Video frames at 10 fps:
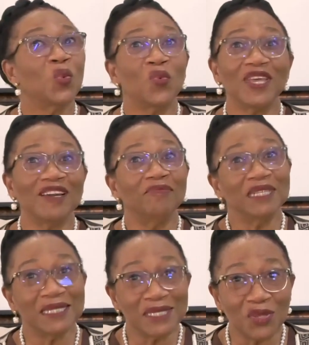We have
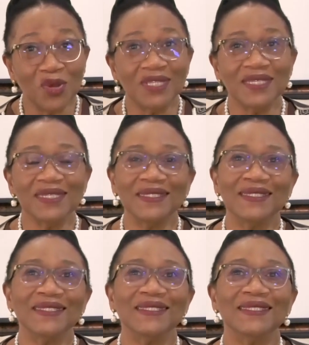been
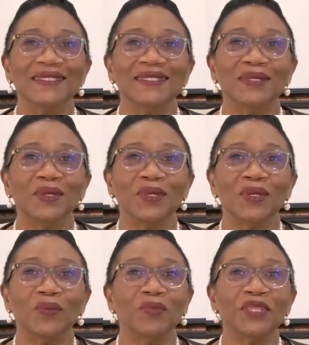discussing
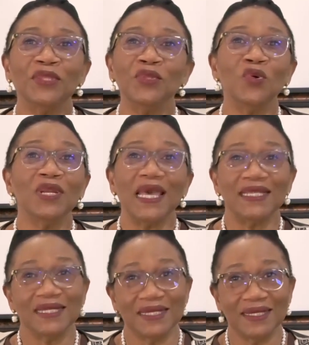with no
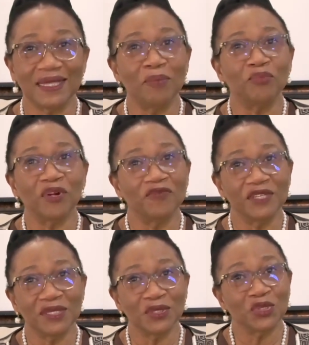less than
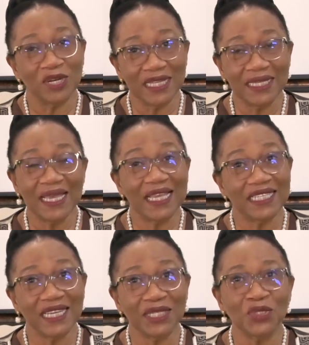Professor Dolly
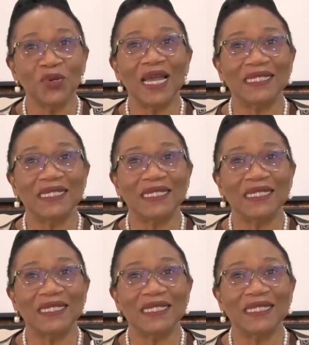Echendu